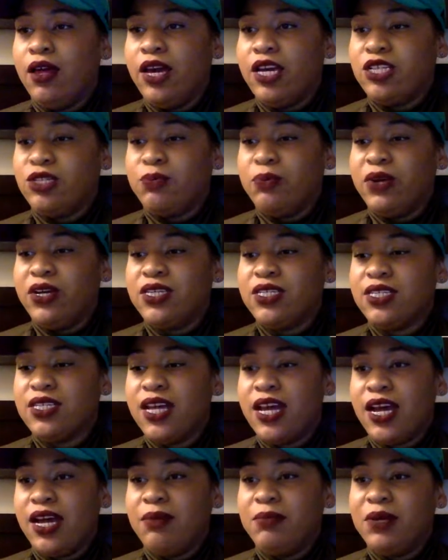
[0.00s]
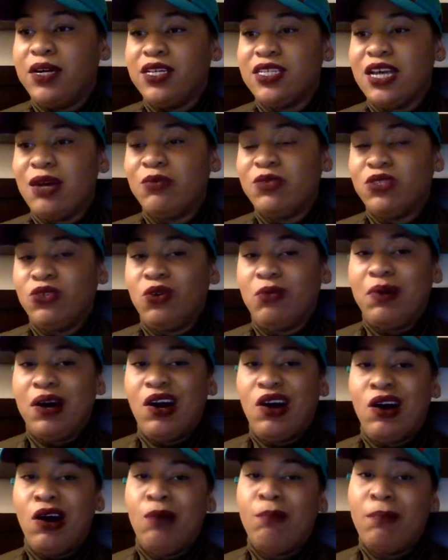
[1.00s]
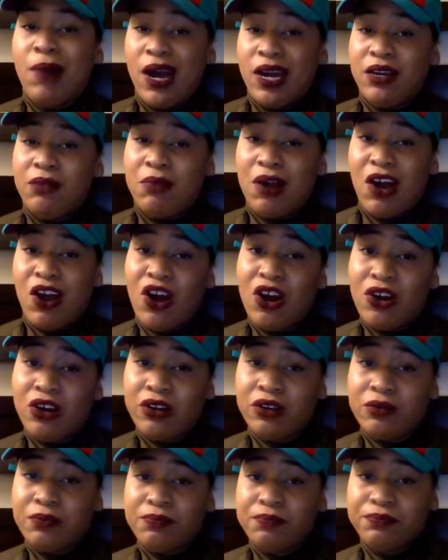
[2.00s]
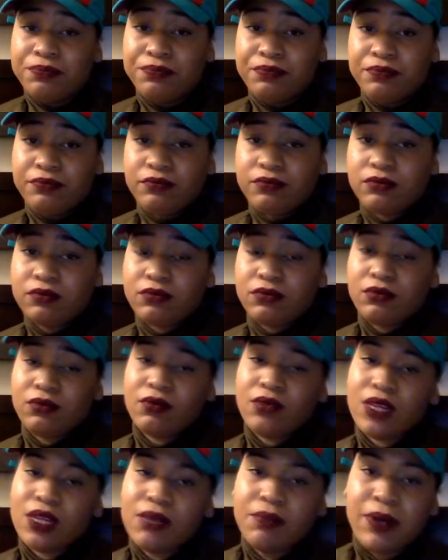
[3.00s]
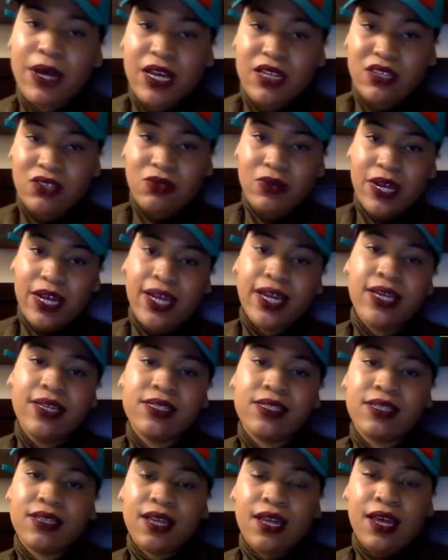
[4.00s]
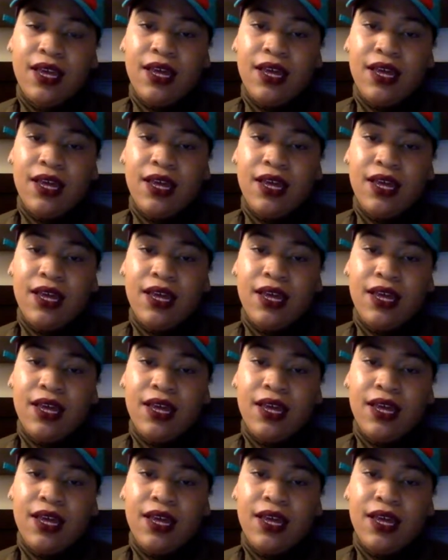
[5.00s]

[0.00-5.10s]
express that because that was on my mind and my heart the past 2 days.